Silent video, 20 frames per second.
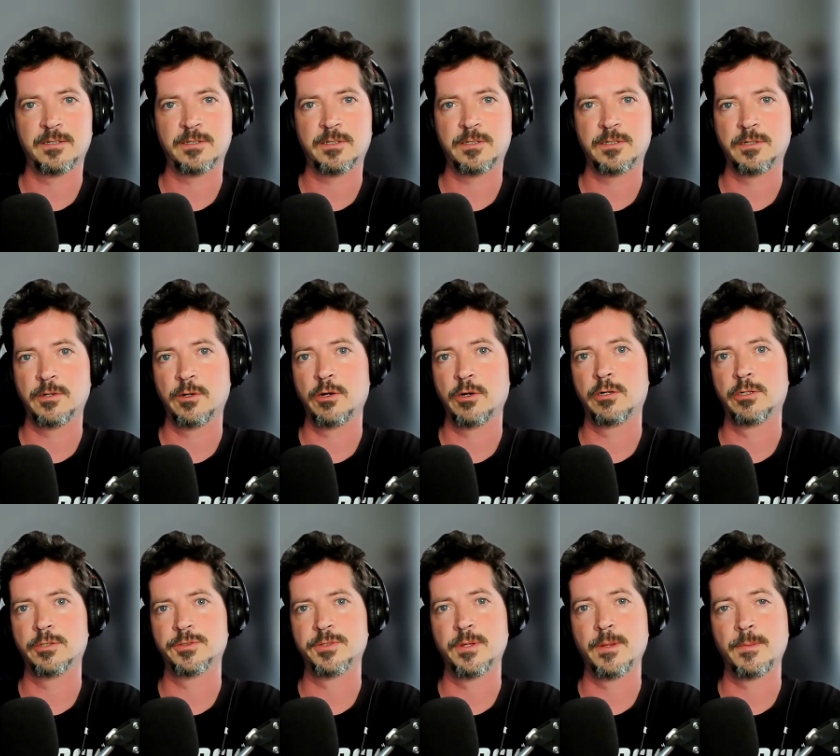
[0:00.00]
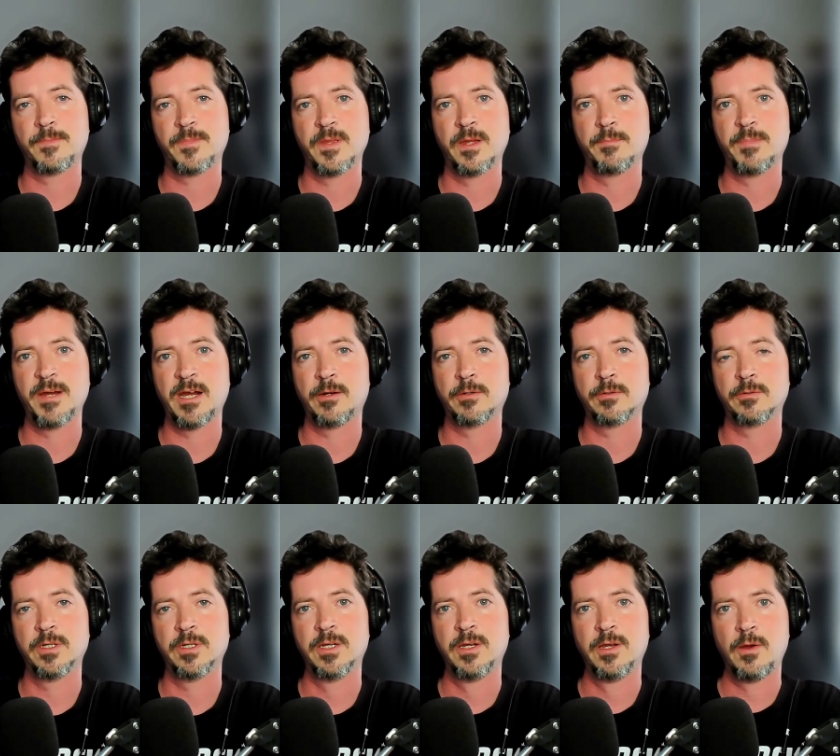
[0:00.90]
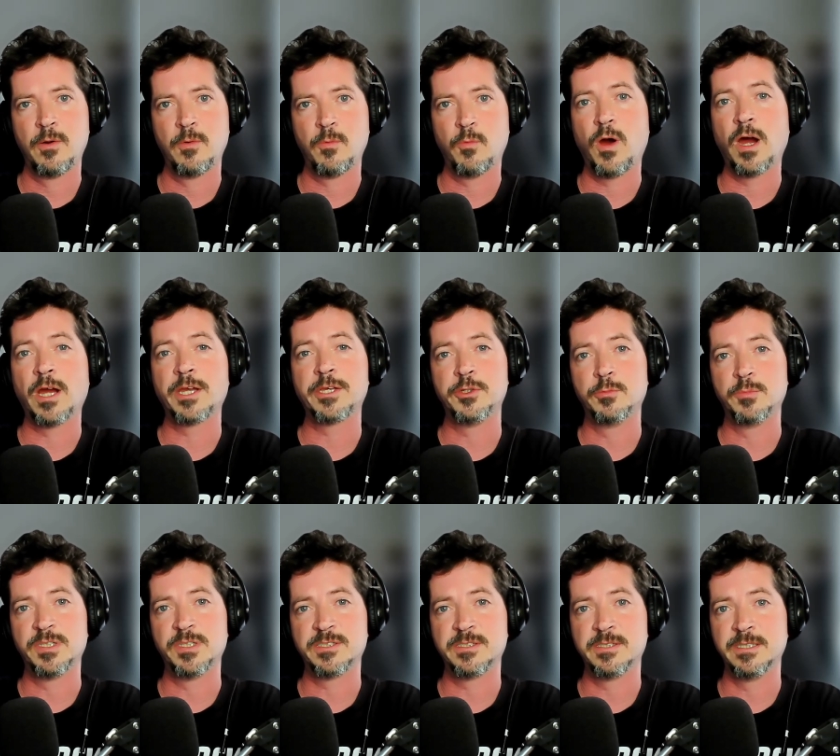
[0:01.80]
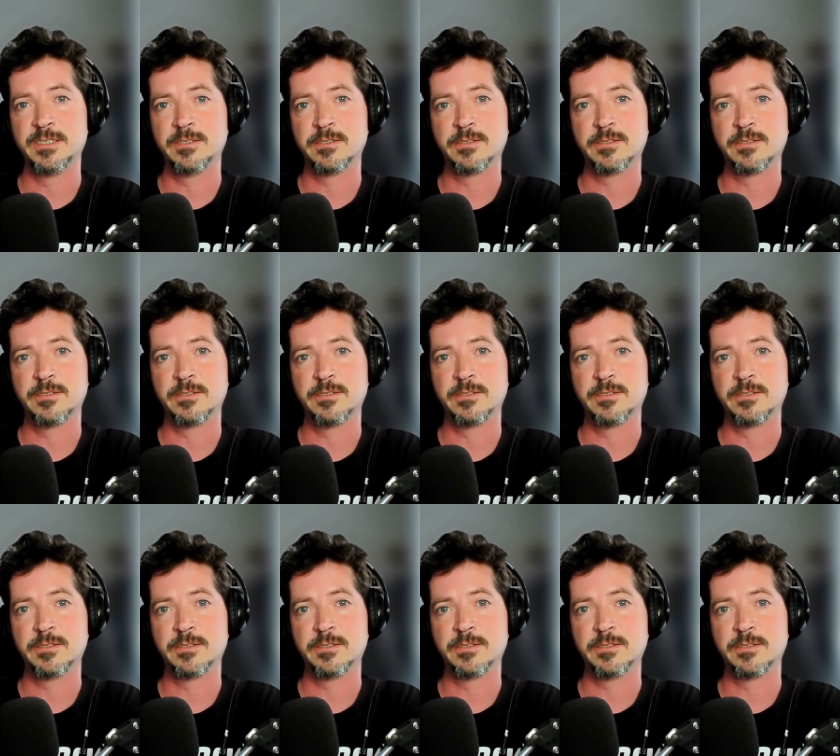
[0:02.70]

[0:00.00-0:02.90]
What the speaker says: Kokoro about why humans need